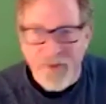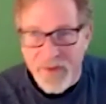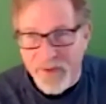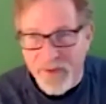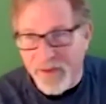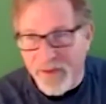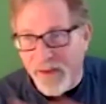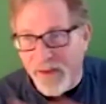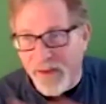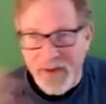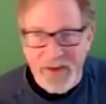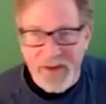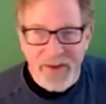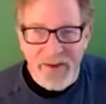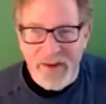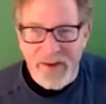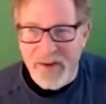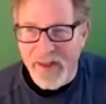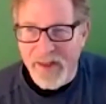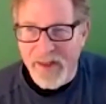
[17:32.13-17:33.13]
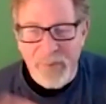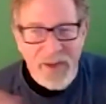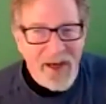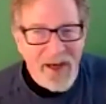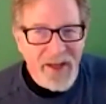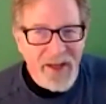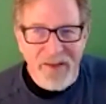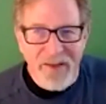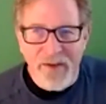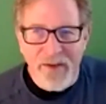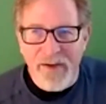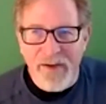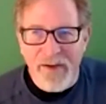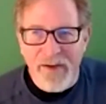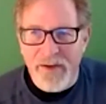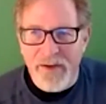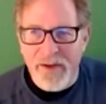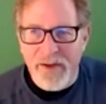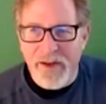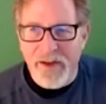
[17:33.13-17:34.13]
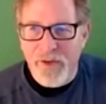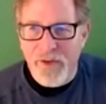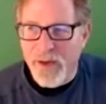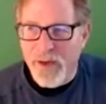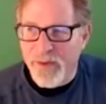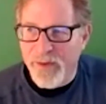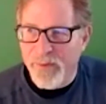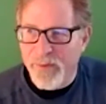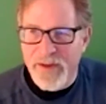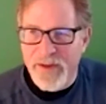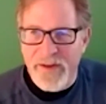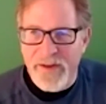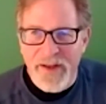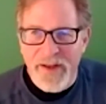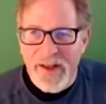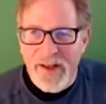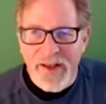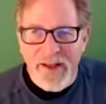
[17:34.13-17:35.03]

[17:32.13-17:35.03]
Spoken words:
and now they keep at it. They're on a treadmill.